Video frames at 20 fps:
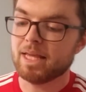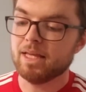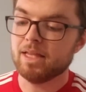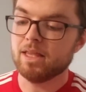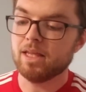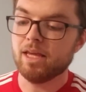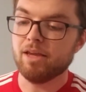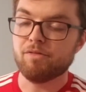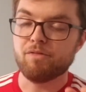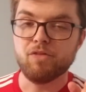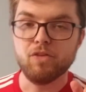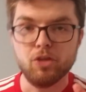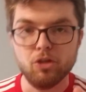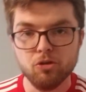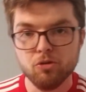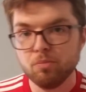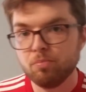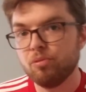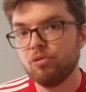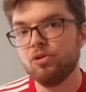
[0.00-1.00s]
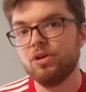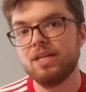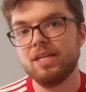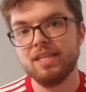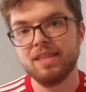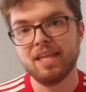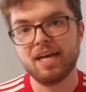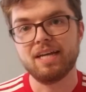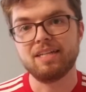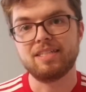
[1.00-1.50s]
If you put
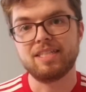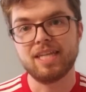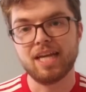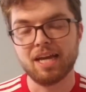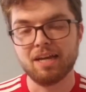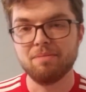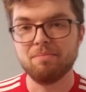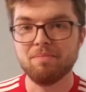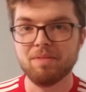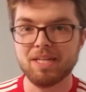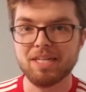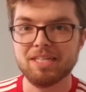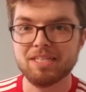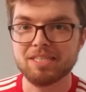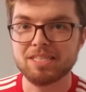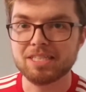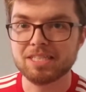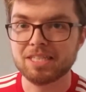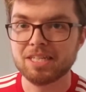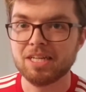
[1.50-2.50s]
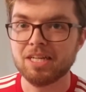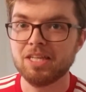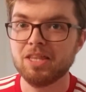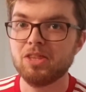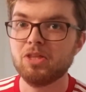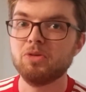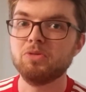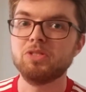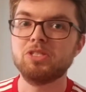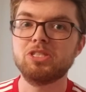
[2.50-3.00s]
in that 10 minutes,
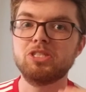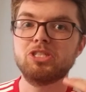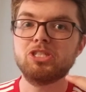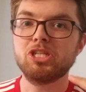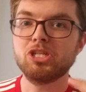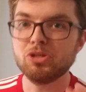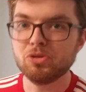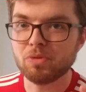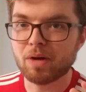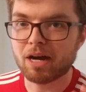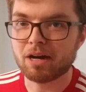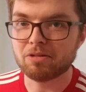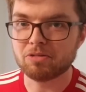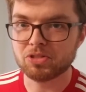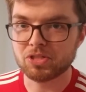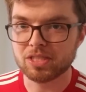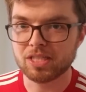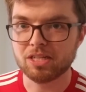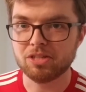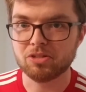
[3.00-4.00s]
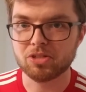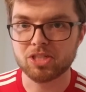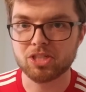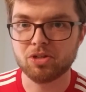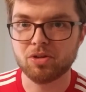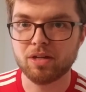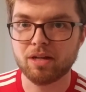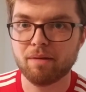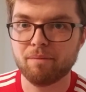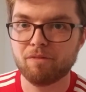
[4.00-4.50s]
those 2 hours that you're
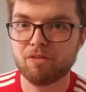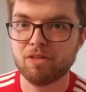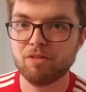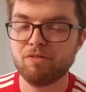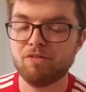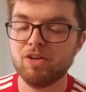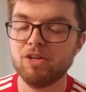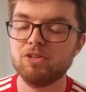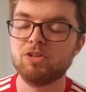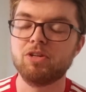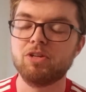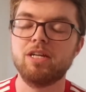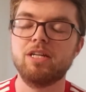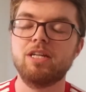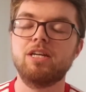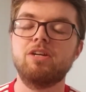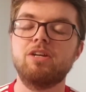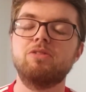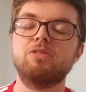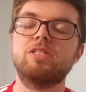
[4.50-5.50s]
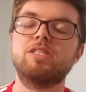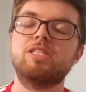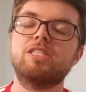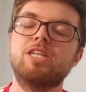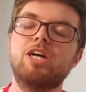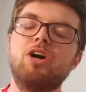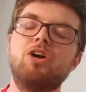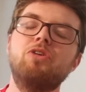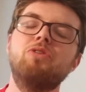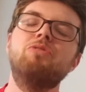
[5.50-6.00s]
showing up for the field are going to go
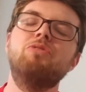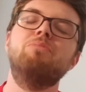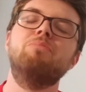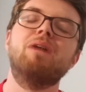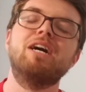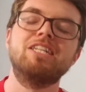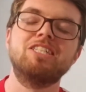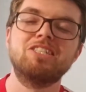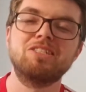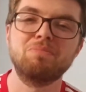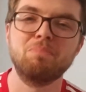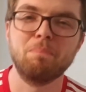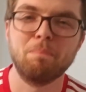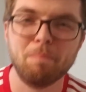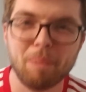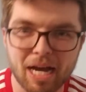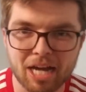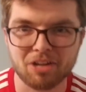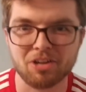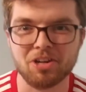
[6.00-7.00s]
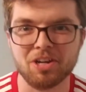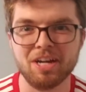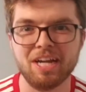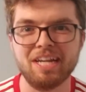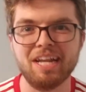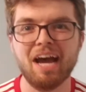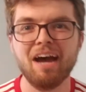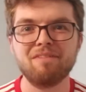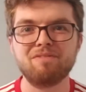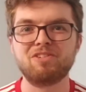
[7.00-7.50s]
so much better. And
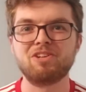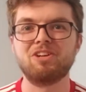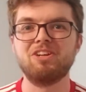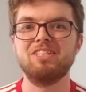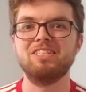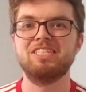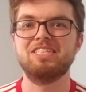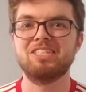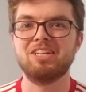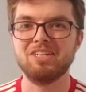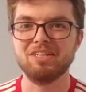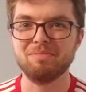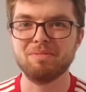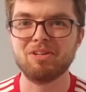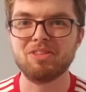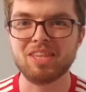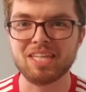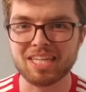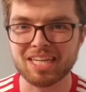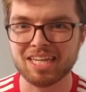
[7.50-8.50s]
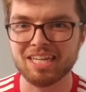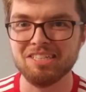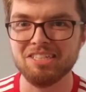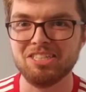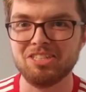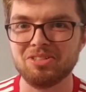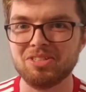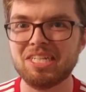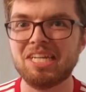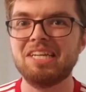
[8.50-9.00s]
after all, it's all about the kids.
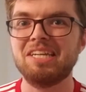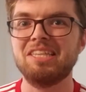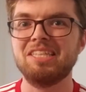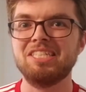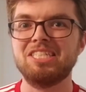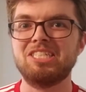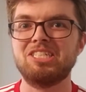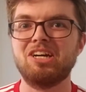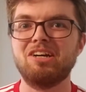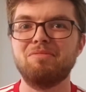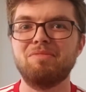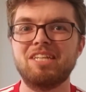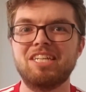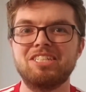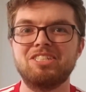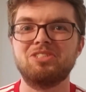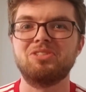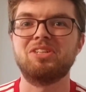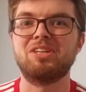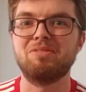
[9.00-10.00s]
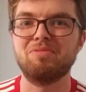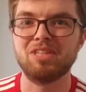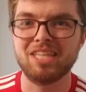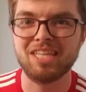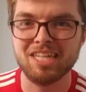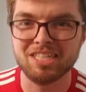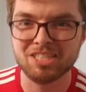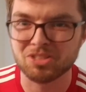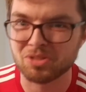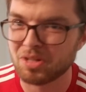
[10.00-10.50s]
You're taking this job because you're good with
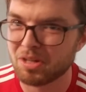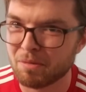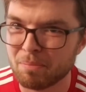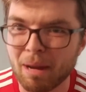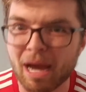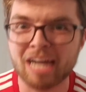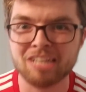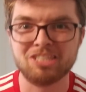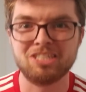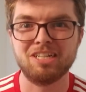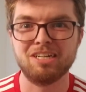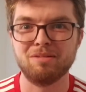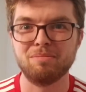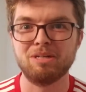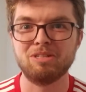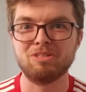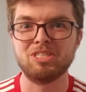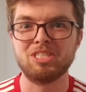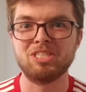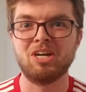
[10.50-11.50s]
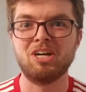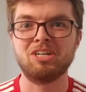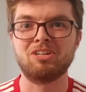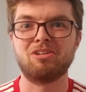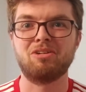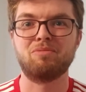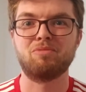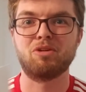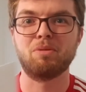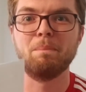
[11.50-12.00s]
kids or you're passionate about soccer,
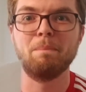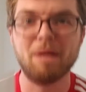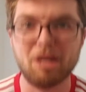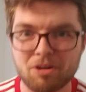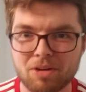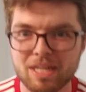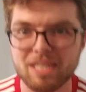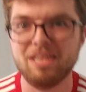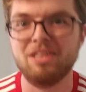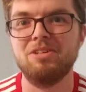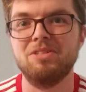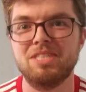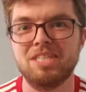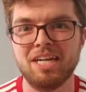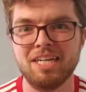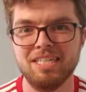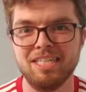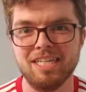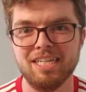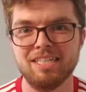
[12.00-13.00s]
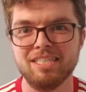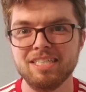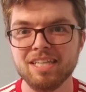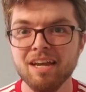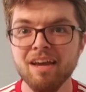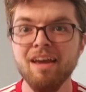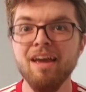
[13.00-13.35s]
and we're marrying those ideas.